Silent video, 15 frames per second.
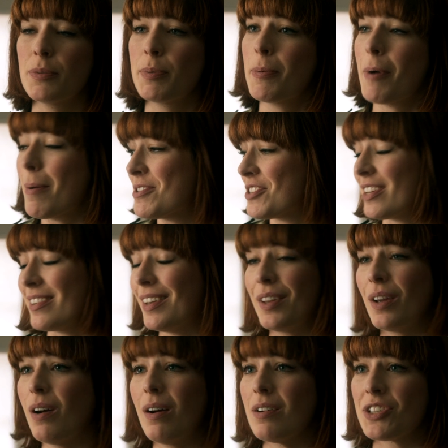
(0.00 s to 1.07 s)
I decided to
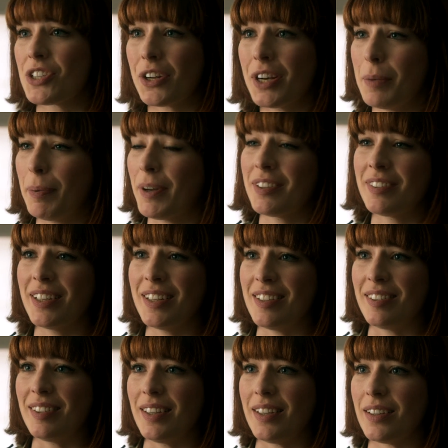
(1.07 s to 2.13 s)
shoot this in a
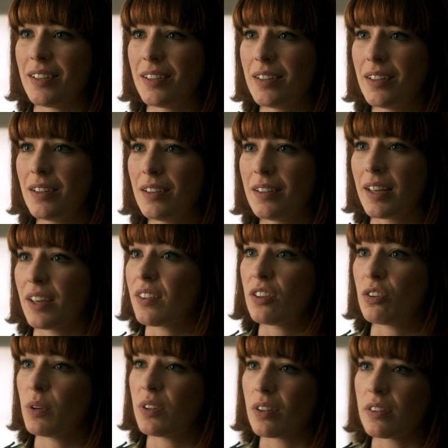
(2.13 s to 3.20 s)
2:4:1 aspect ratio
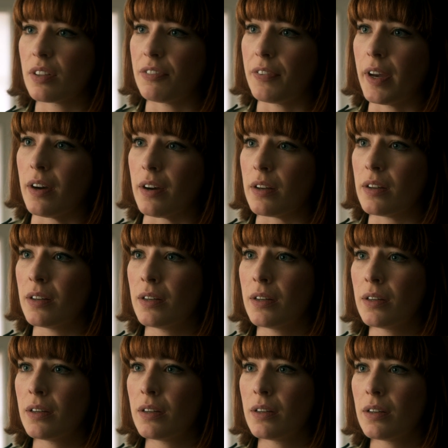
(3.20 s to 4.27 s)
to pull the audience
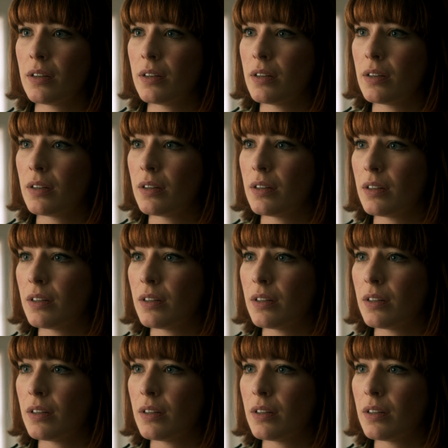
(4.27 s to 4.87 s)
into the character's